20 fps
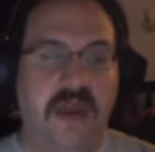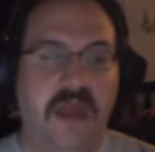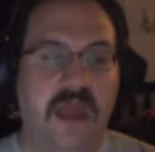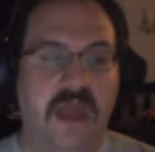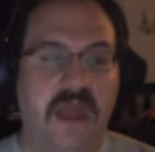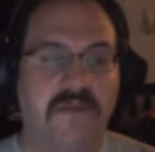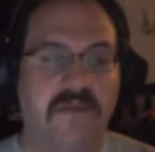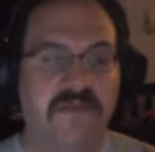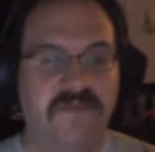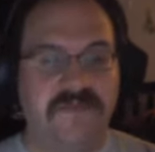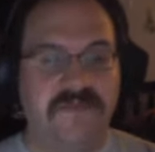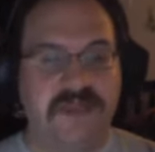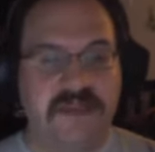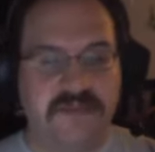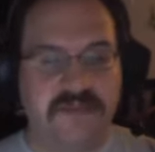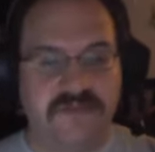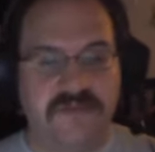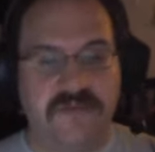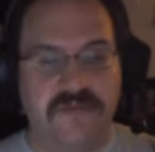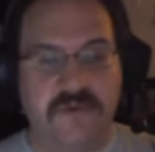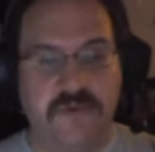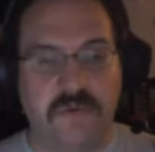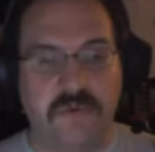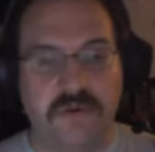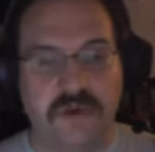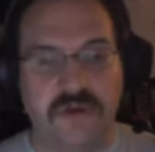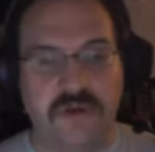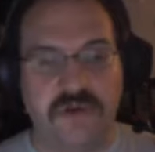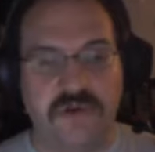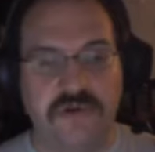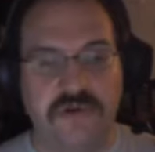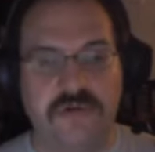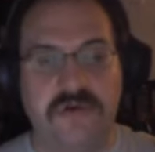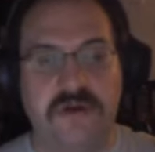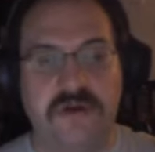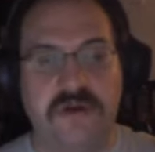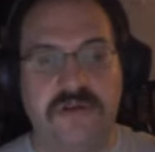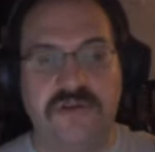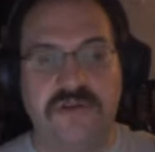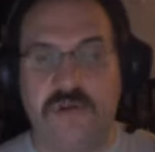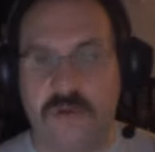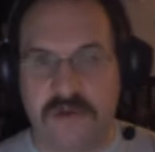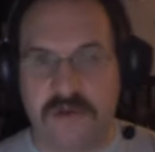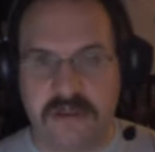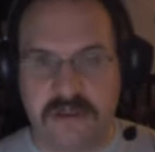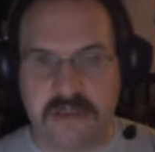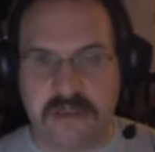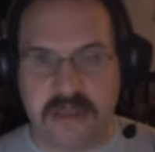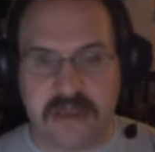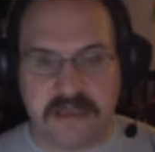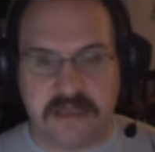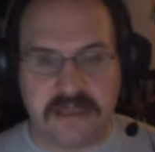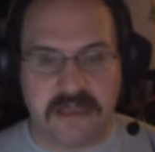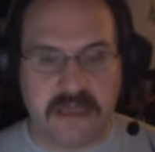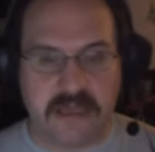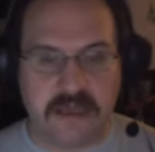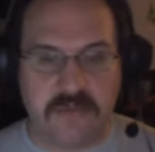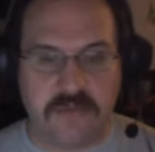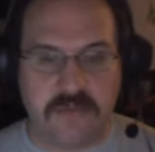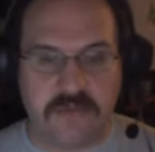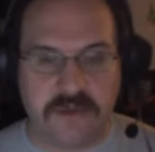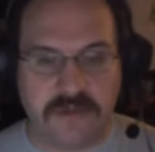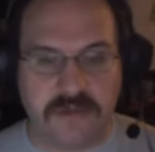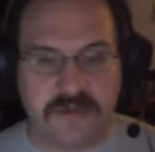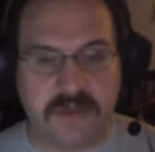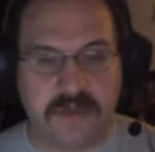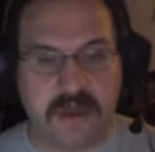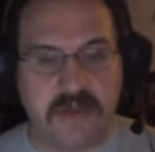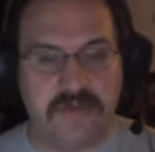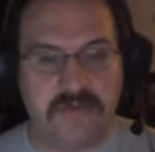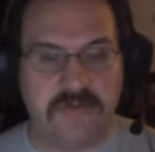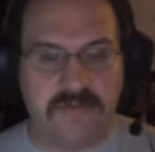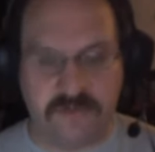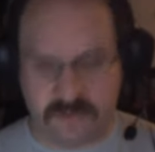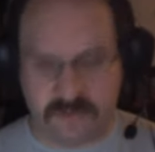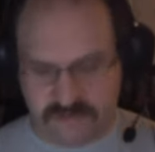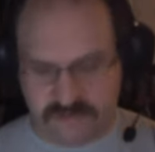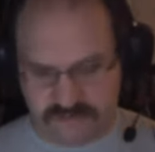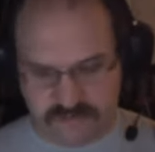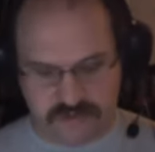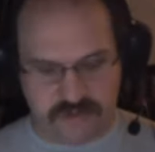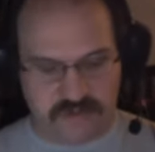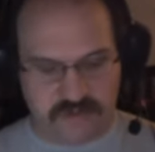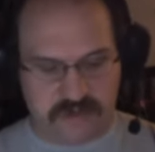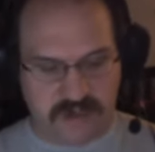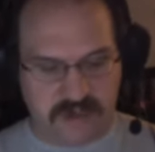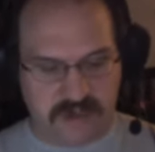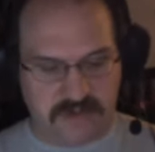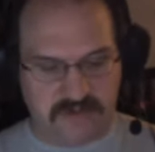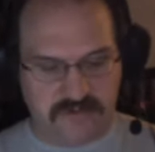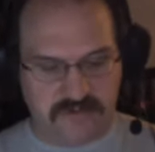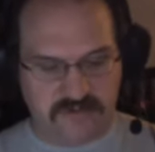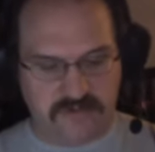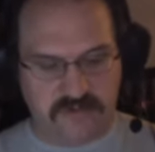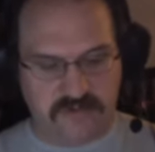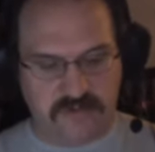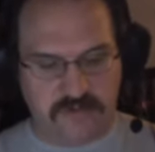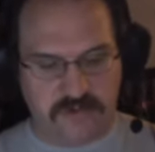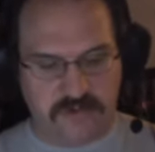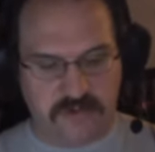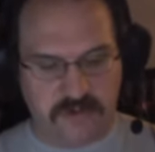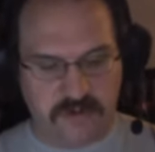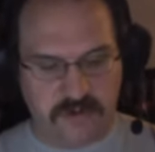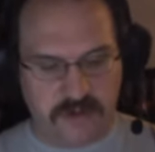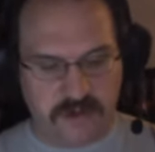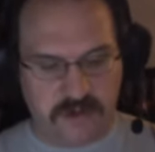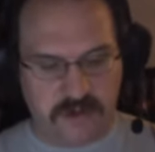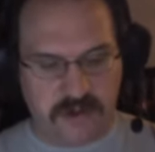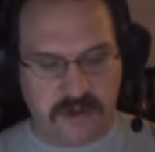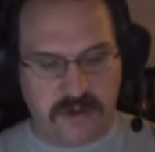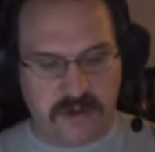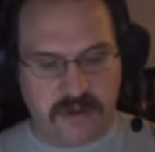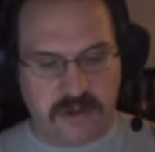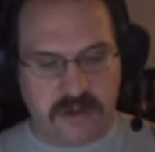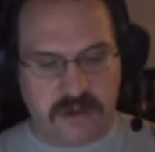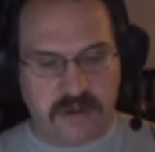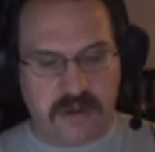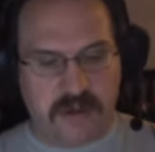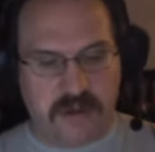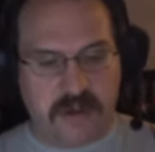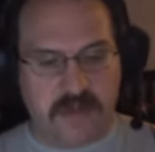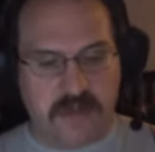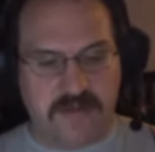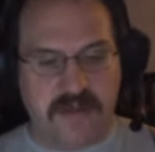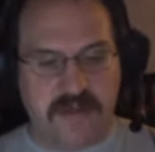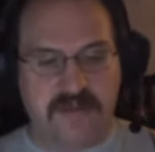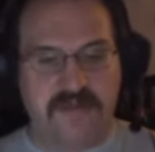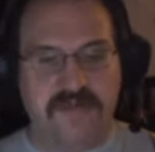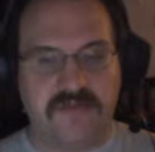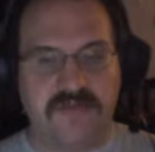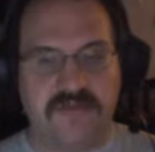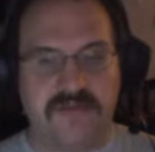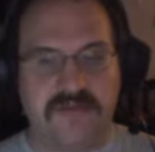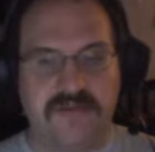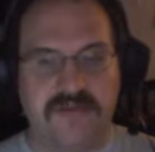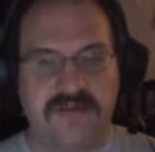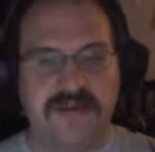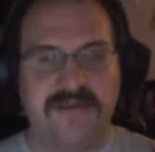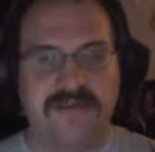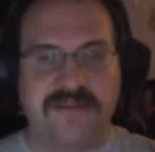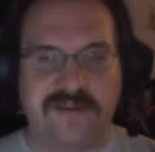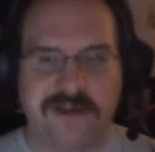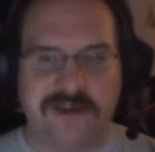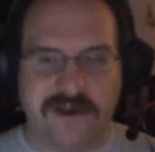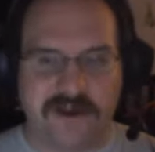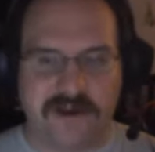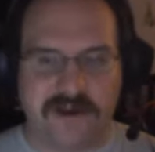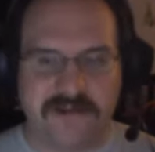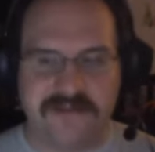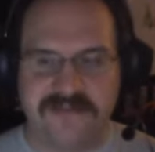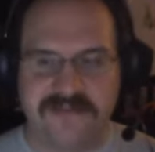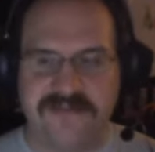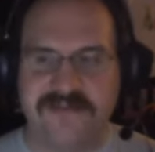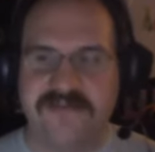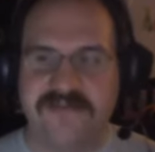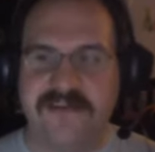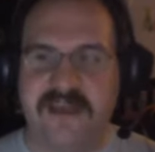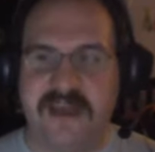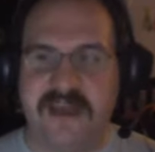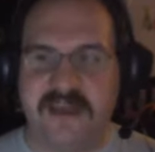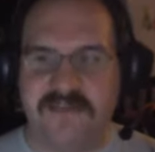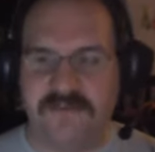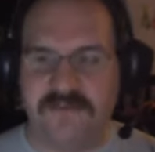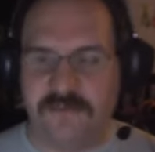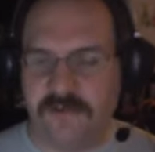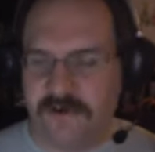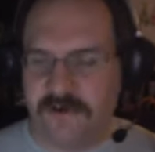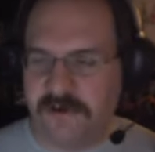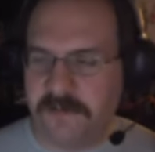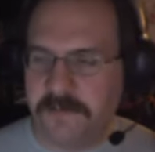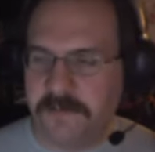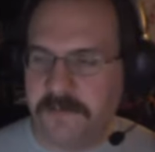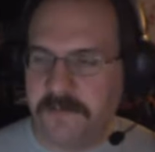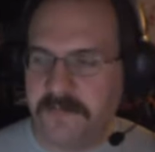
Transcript: Haven't faced a new uh, token deck yet with either of those two decks, so that's in the cards, as it were.